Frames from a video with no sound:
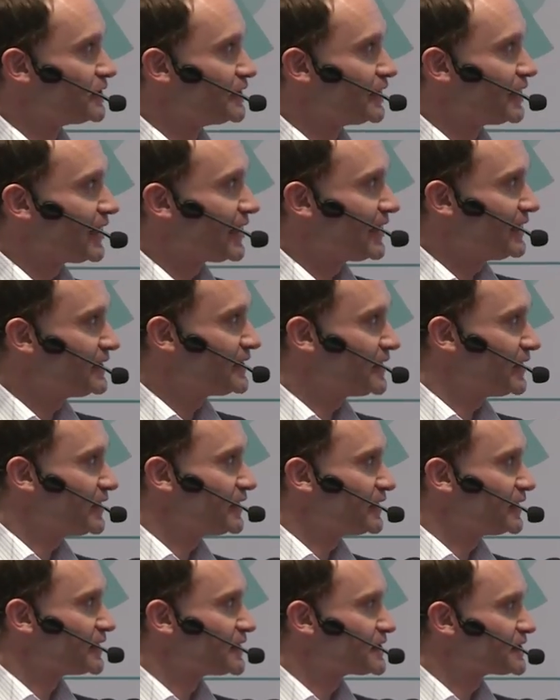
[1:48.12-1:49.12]
here light
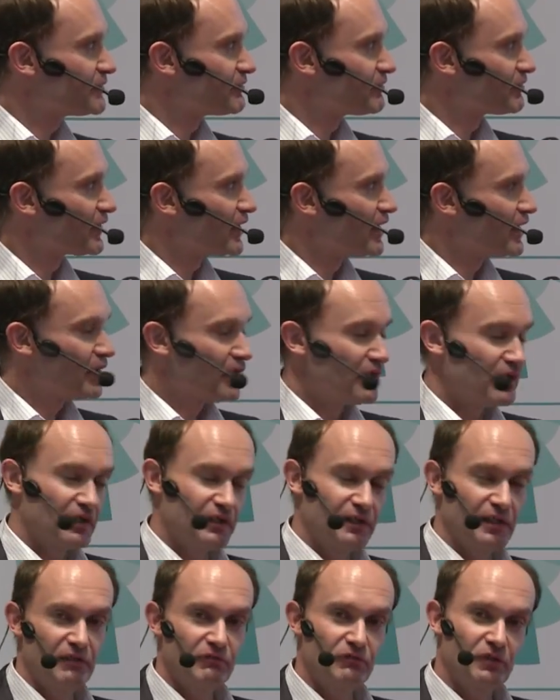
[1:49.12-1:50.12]
headnets.
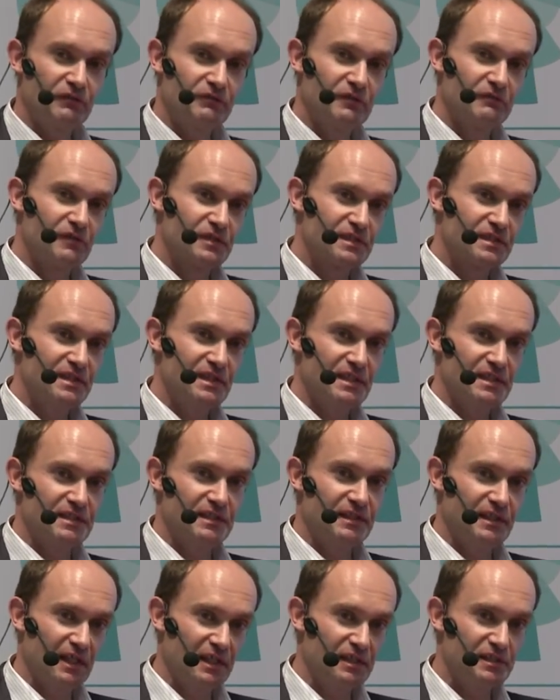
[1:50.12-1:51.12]
And then what we will see as
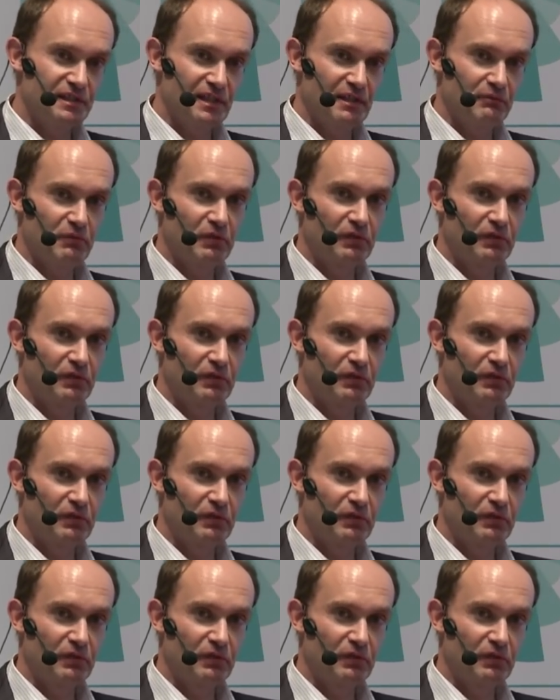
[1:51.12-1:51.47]
a next step,